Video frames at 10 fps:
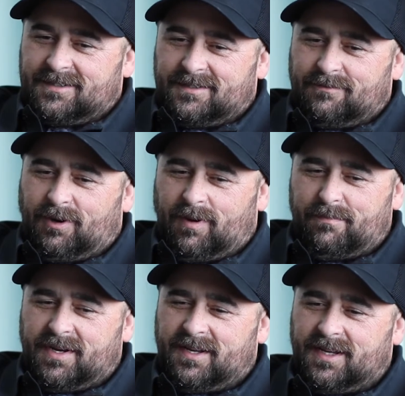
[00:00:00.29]
Well,
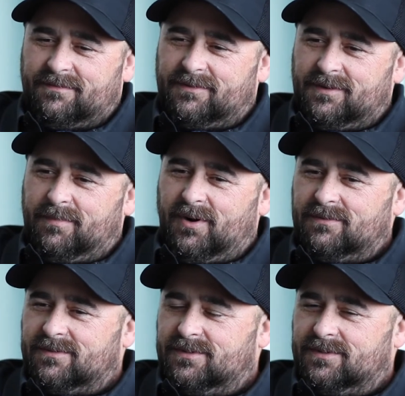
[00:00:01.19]
I've been here for
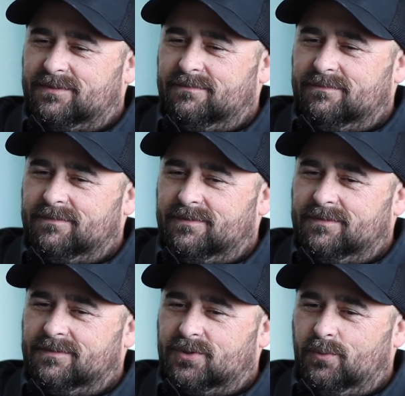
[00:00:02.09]
about
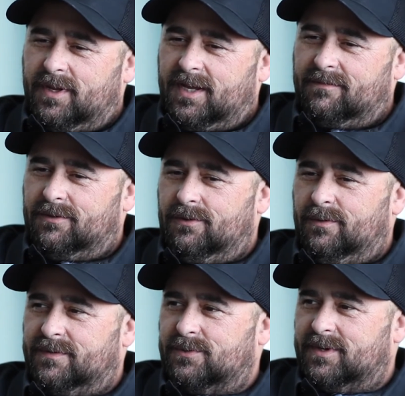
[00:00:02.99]
a little
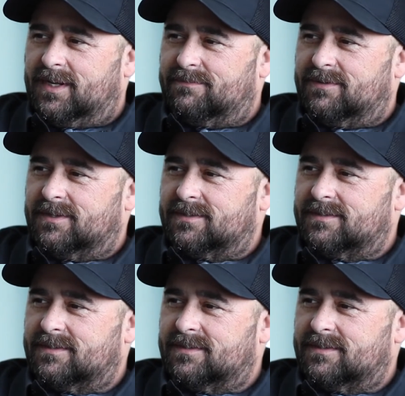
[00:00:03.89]
over 2.5 years.